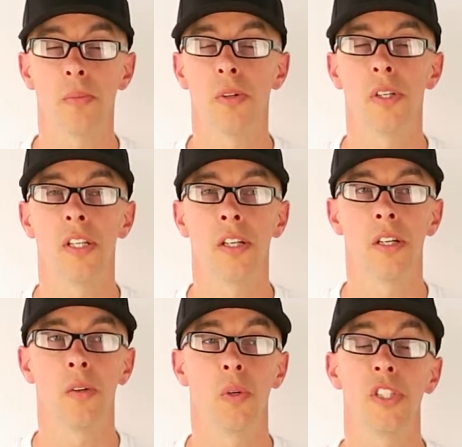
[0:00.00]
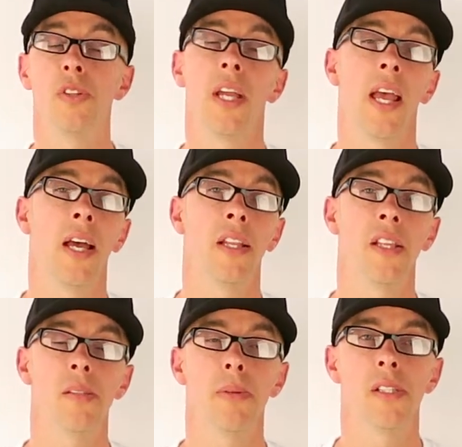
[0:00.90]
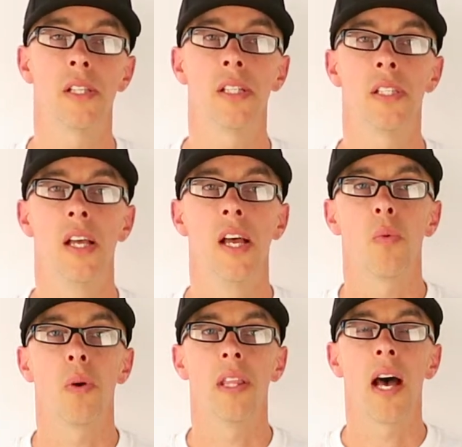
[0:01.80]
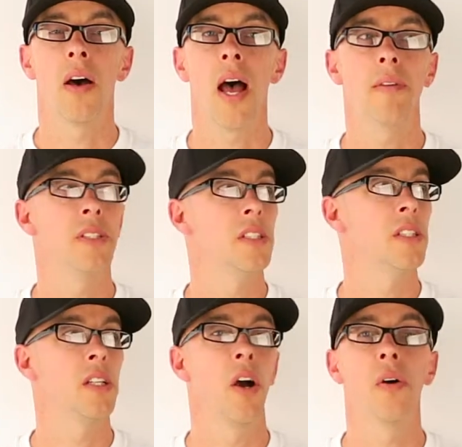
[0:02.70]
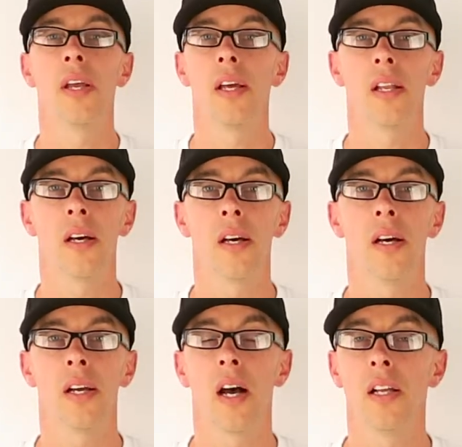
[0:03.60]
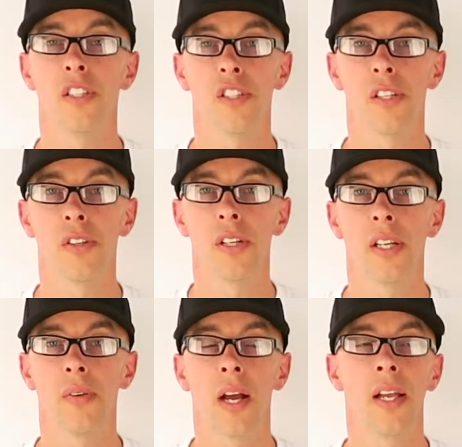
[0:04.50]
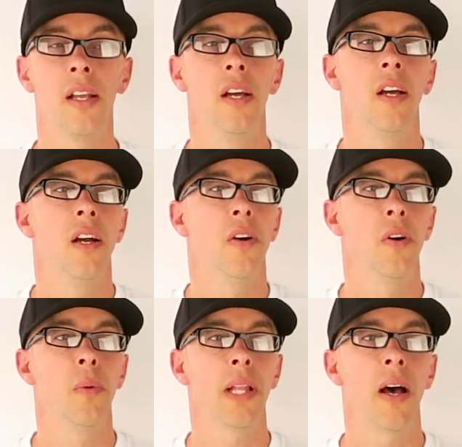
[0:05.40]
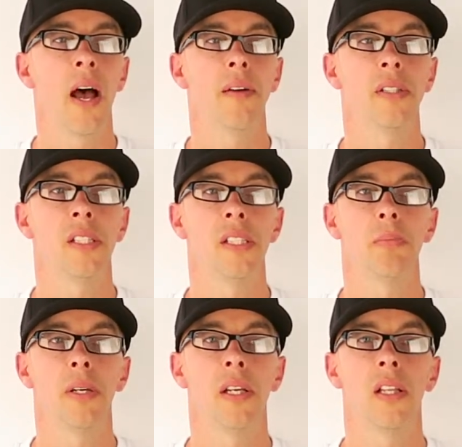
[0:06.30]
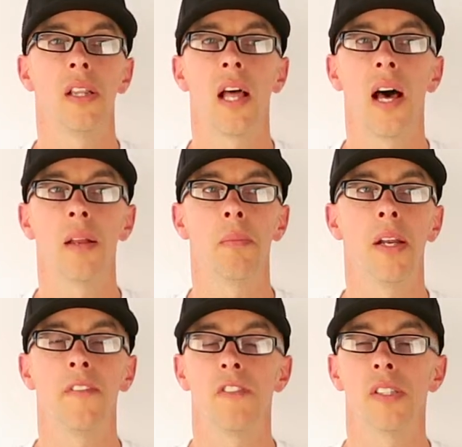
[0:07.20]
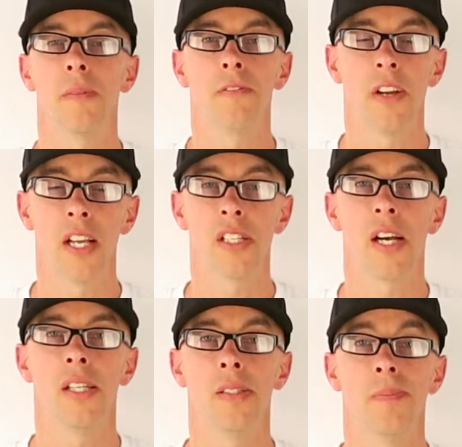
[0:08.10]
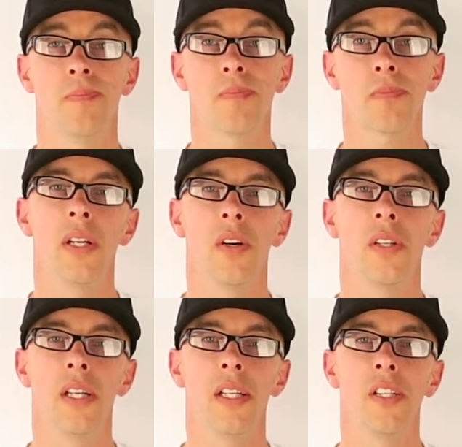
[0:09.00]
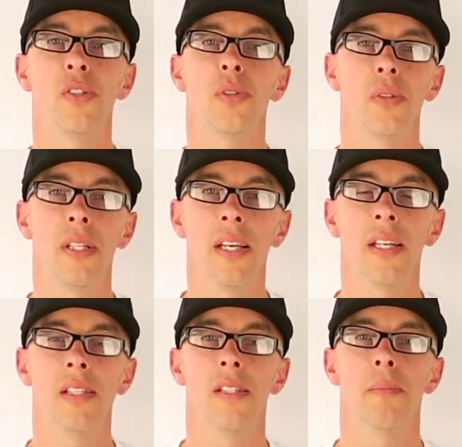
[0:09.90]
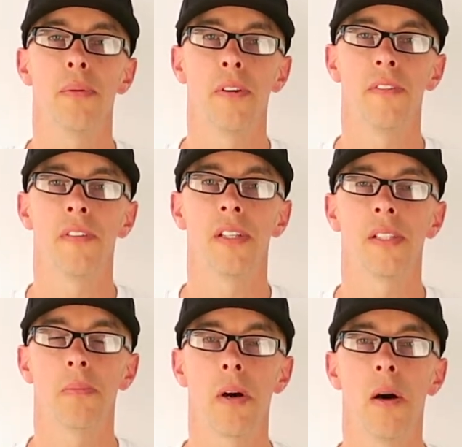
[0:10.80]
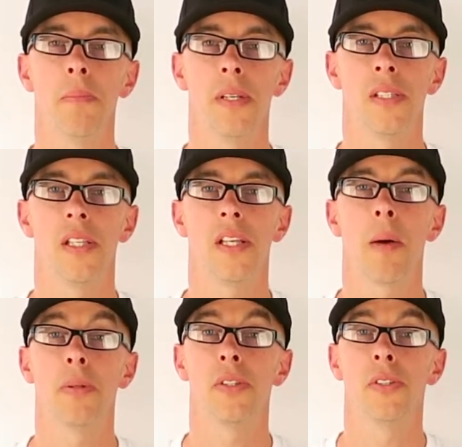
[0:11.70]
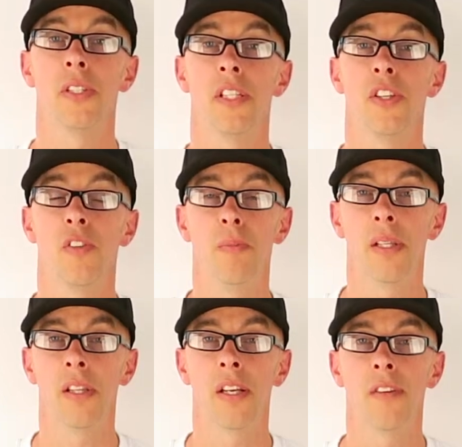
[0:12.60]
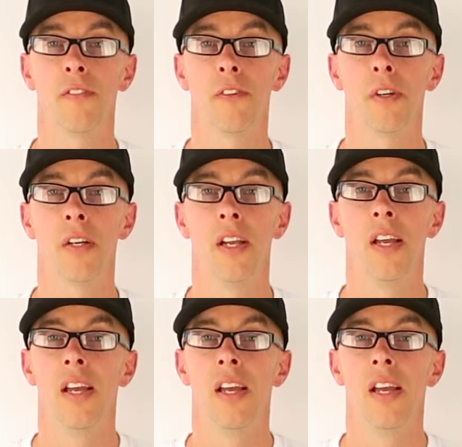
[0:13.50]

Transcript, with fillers: or more a year, which you can in this business, without having to go get a college degree, right? Or without having to spend a lot of money for some franchise. Window cleaning truly is the perfect small business opportunity you've been looking for.